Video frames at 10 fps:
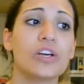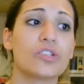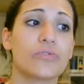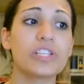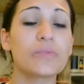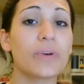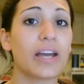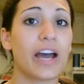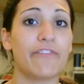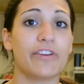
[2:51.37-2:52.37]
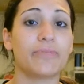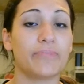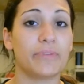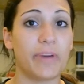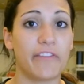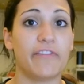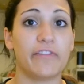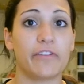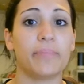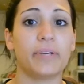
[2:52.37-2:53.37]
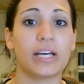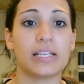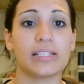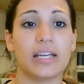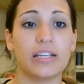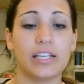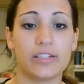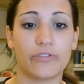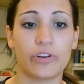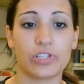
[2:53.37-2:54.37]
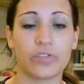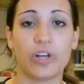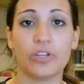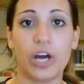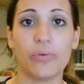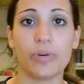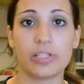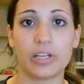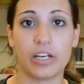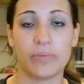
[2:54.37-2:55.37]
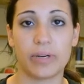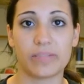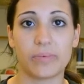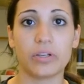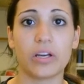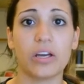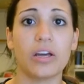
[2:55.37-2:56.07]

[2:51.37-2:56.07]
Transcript: So this way I found my favorite, because then he's, first of all, not wasting any breast milk,